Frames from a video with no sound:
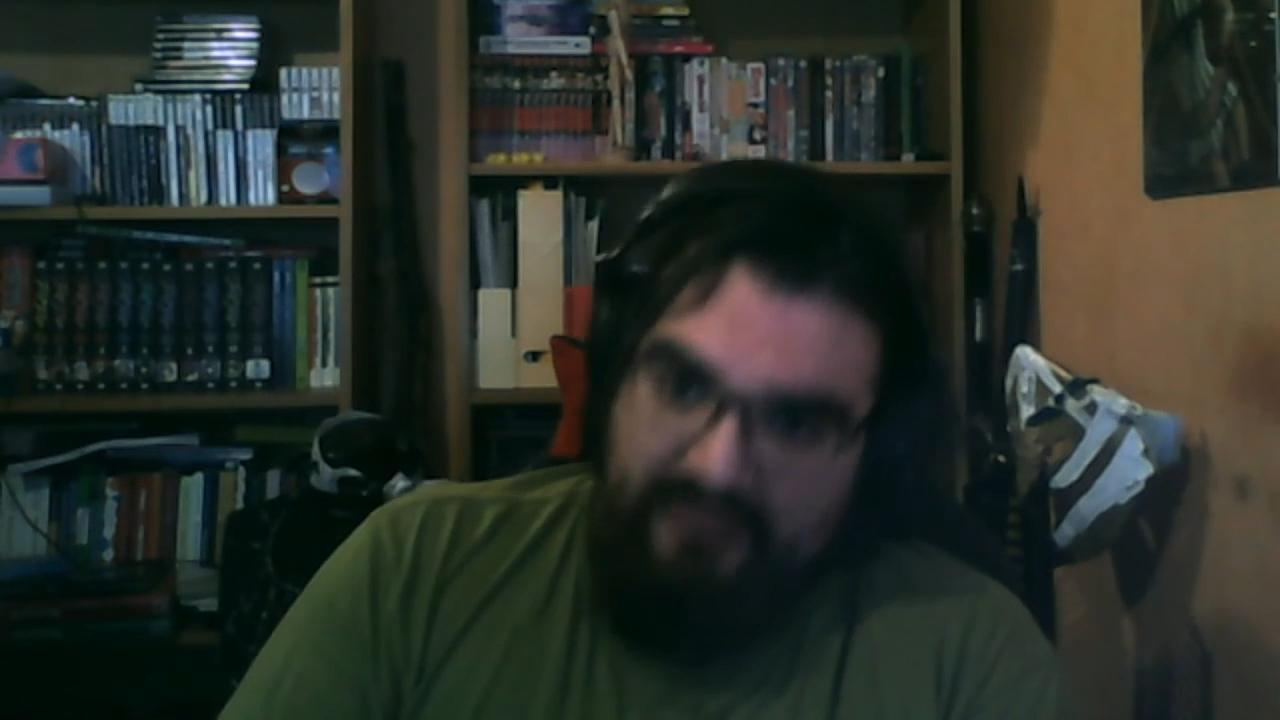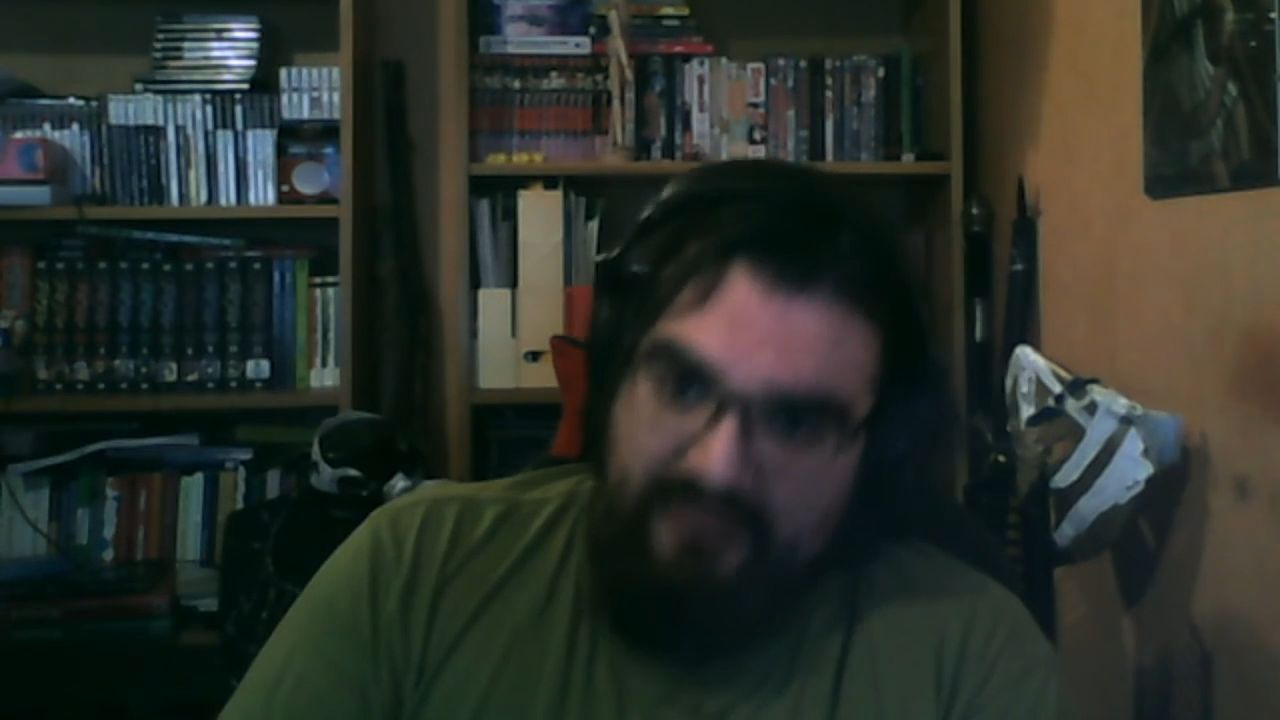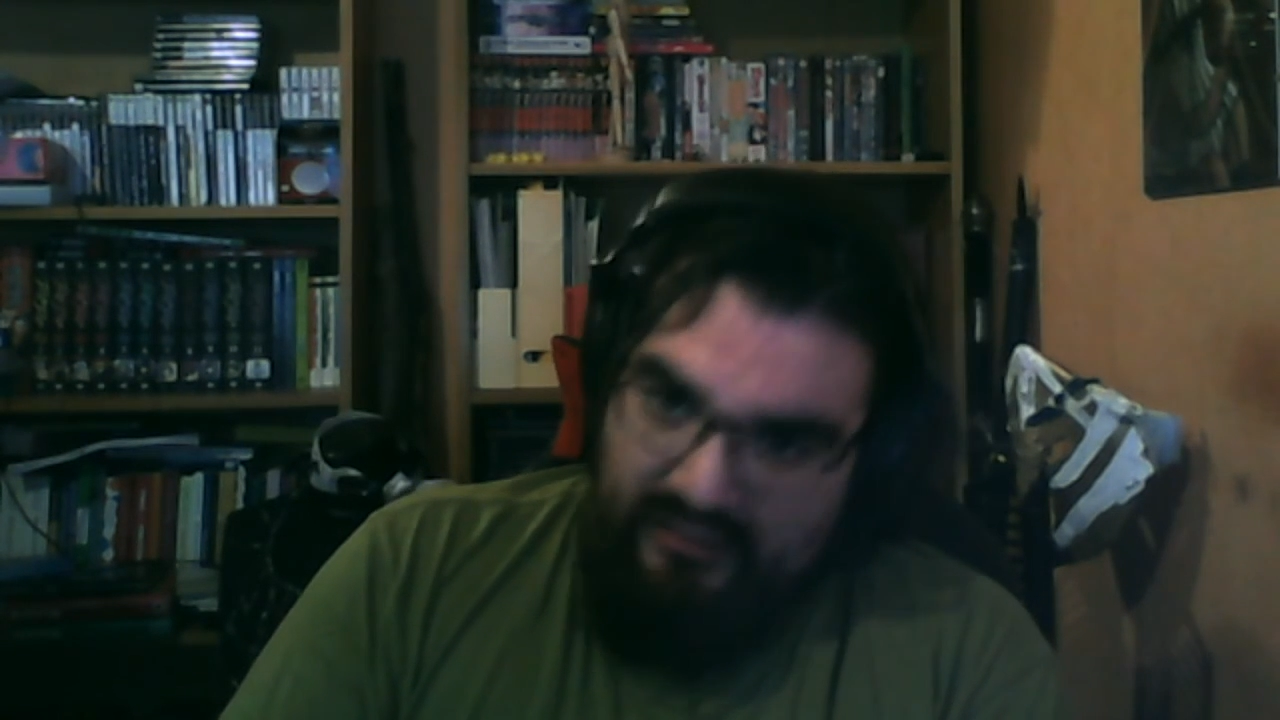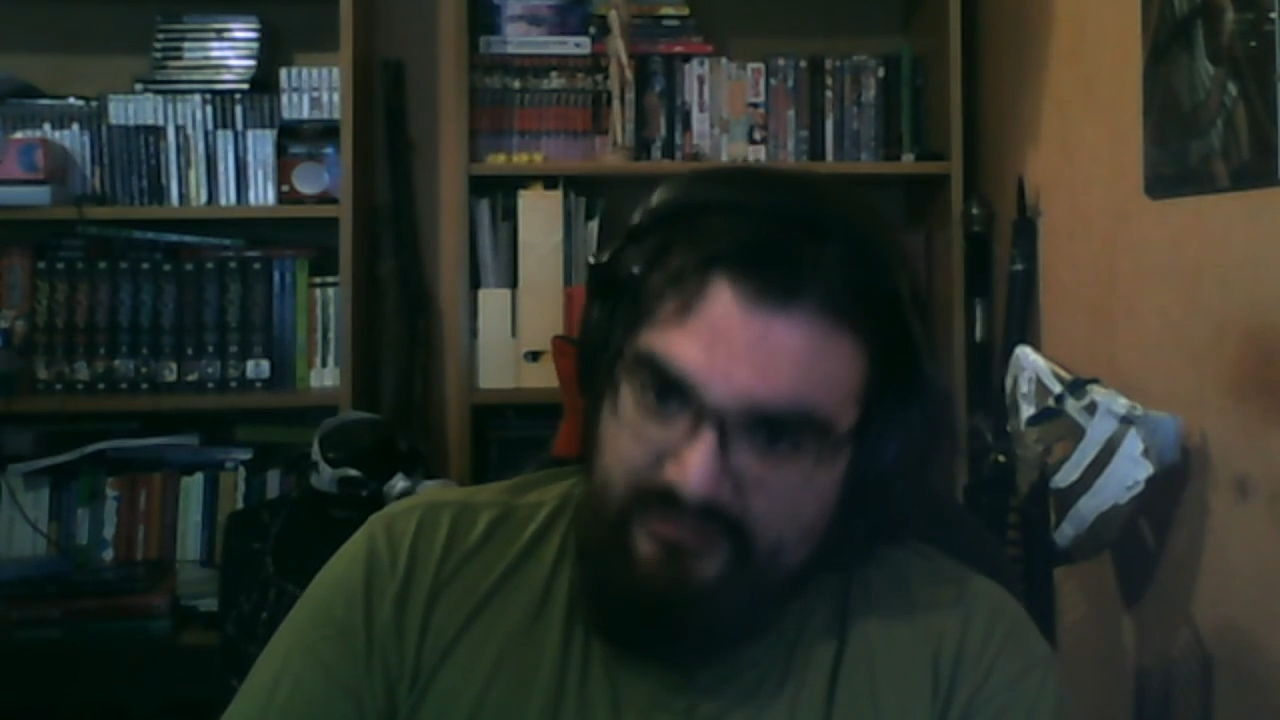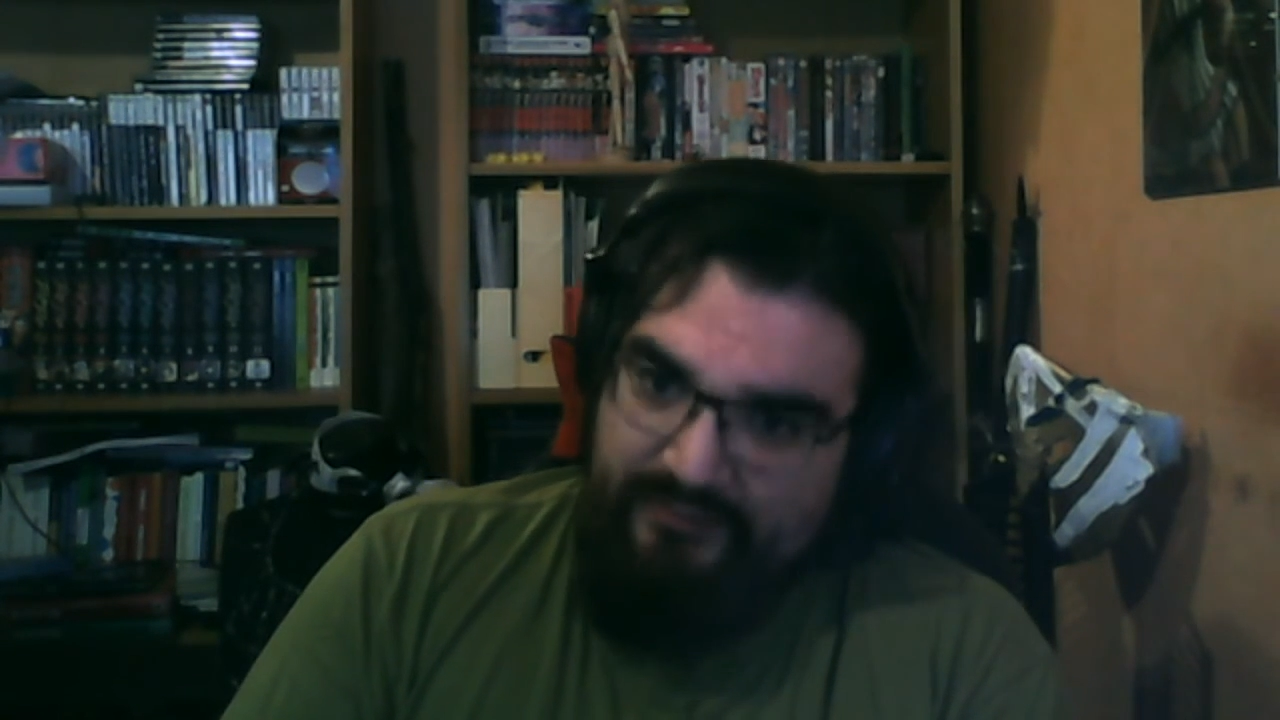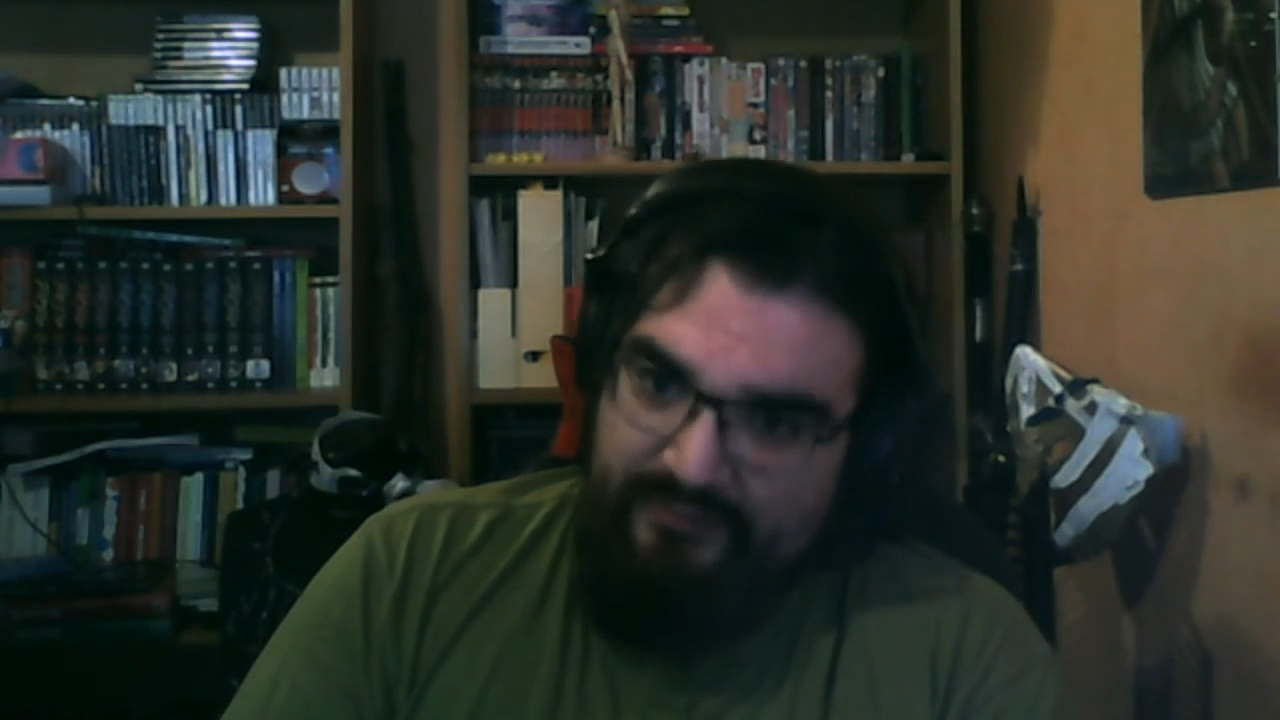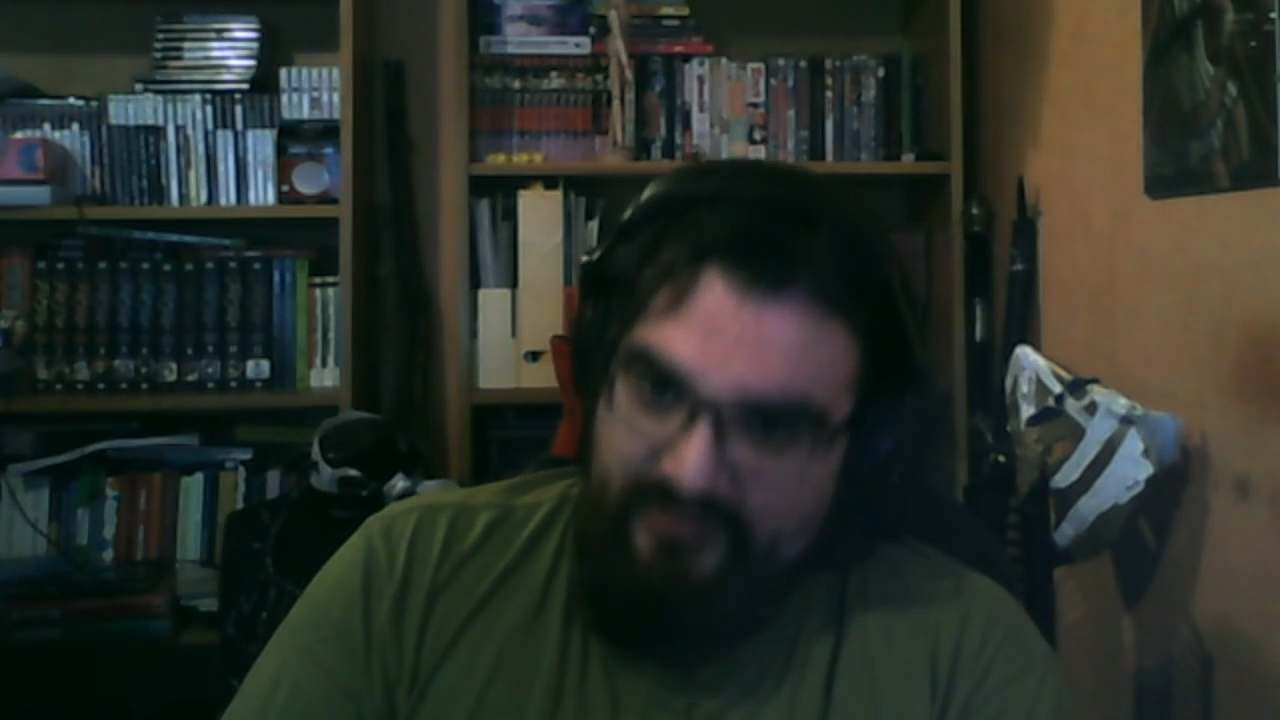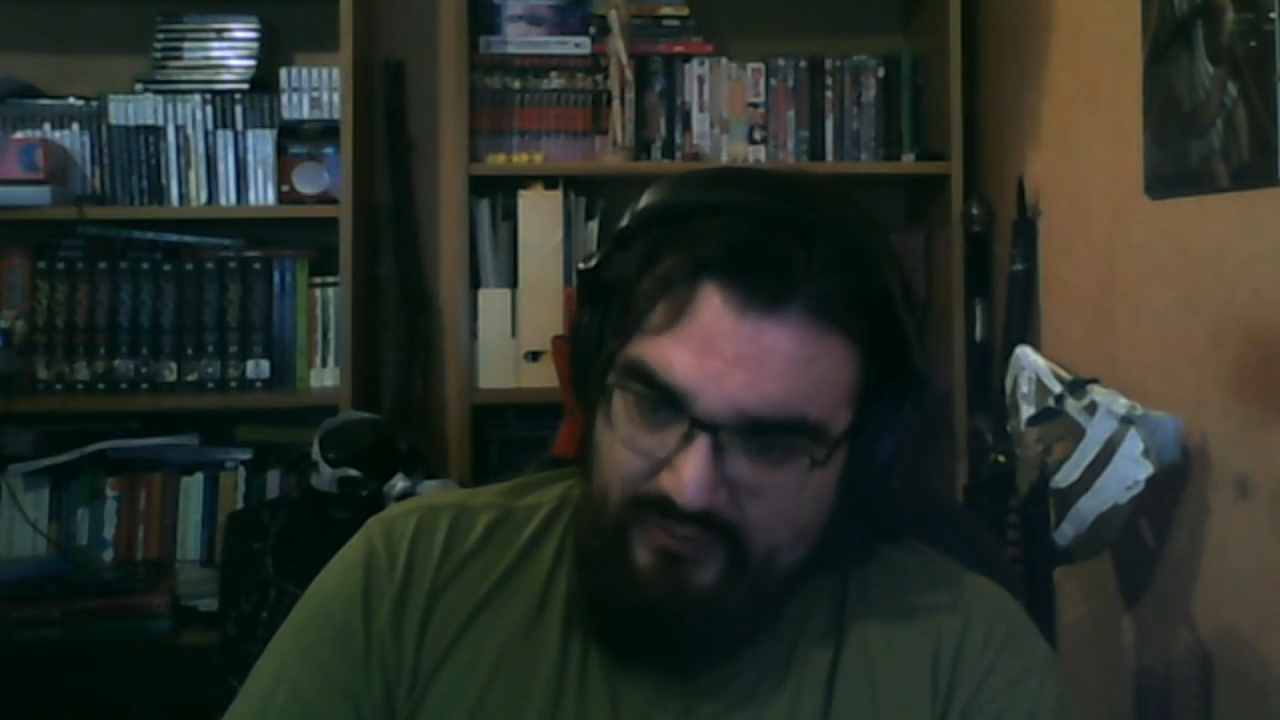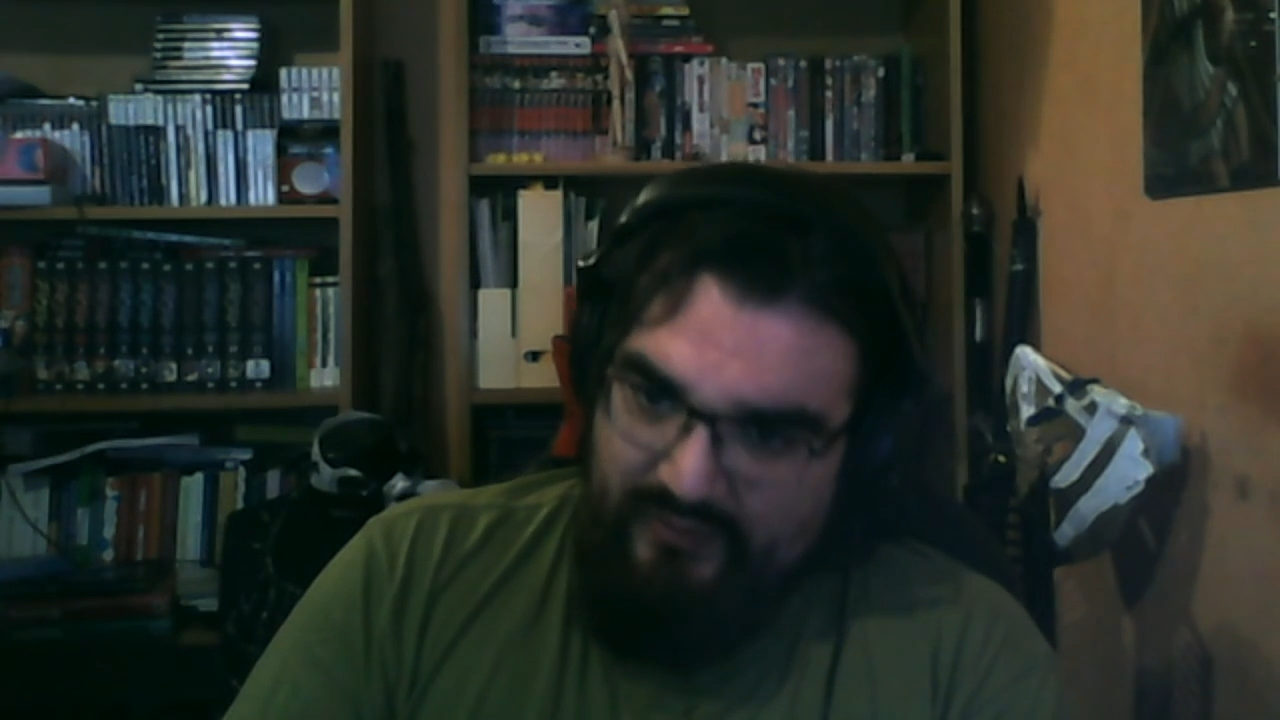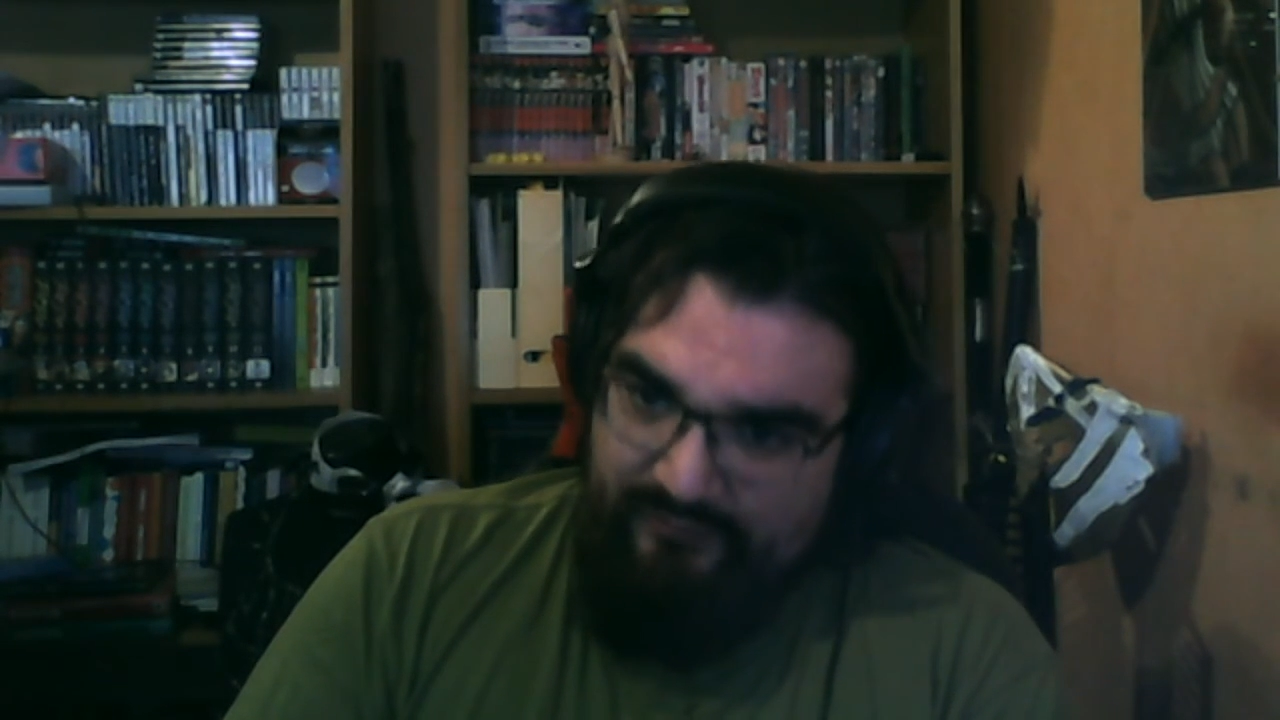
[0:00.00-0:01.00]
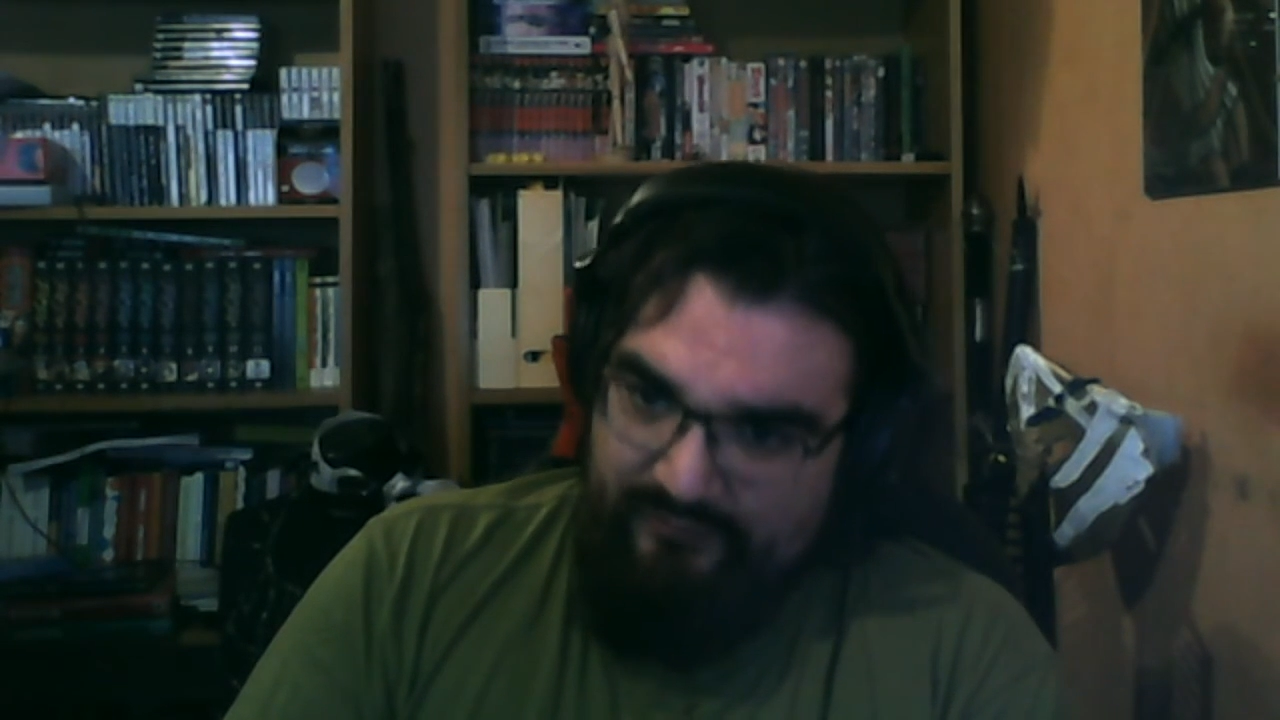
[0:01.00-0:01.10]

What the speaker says: Ultimate Gohan